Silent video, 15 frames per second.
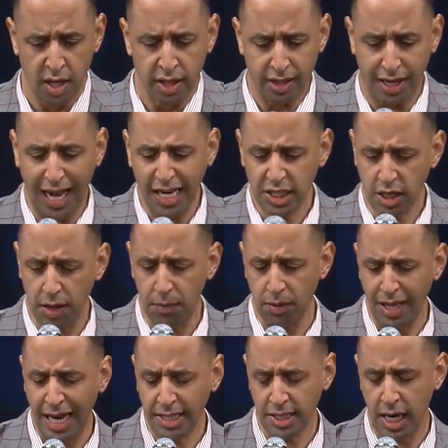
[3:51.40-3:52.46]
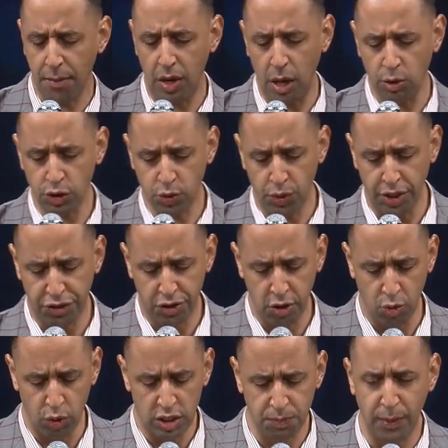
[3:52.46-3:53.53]
the last couple last time I was with
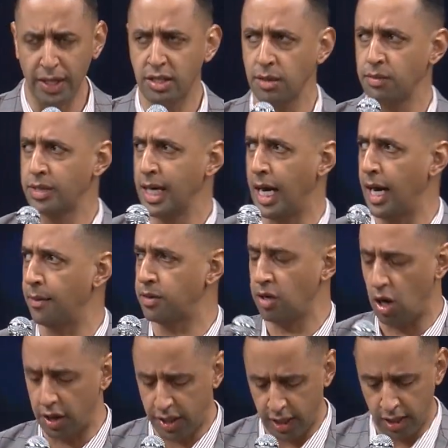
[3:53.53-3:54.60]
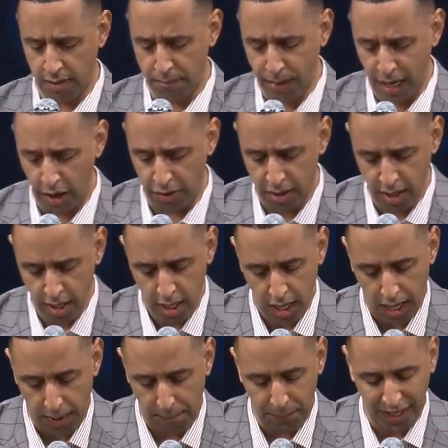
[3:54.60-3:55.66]
you, we spent some time talking about
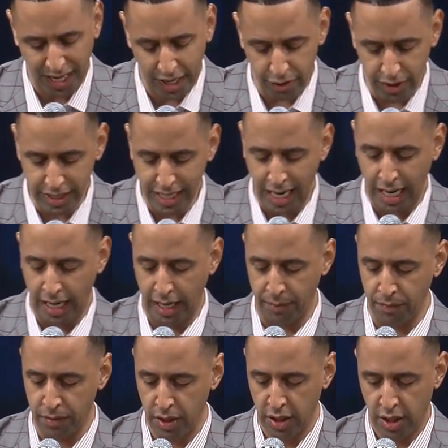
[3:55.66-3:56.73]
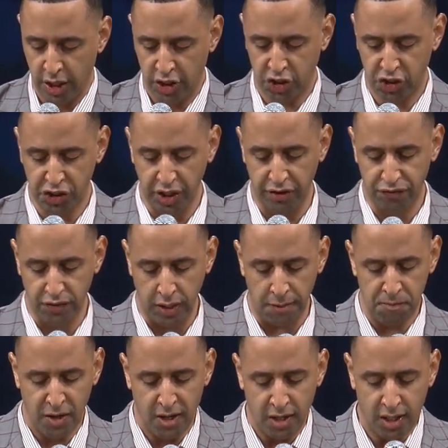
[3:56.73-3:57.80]
a paradigm shift. And
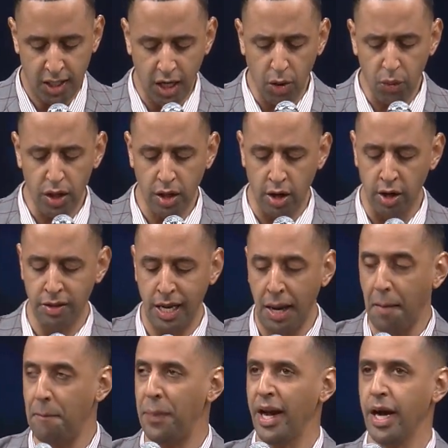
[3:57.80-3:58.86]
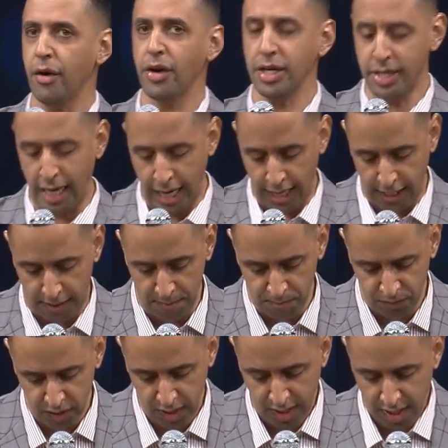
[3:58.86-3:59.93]
here we learned that a paradigm
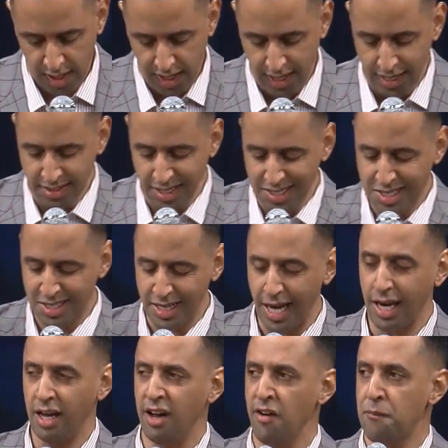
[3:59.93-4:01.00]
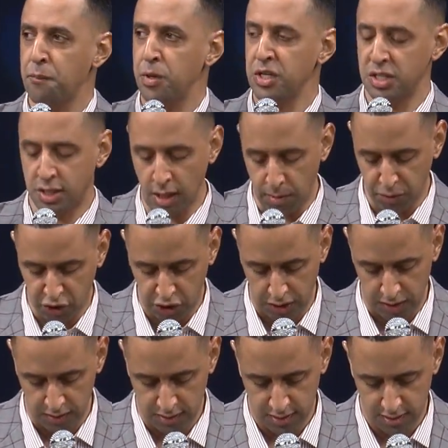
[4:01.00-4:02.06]
is a set of
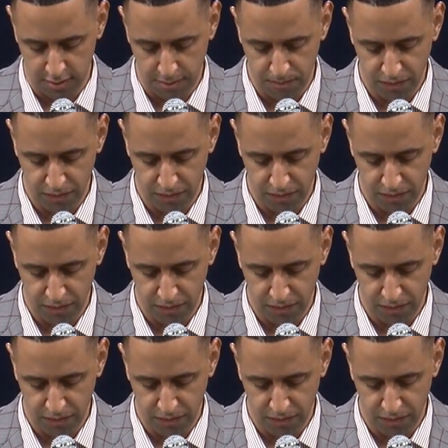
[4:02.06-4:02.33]
presumptions,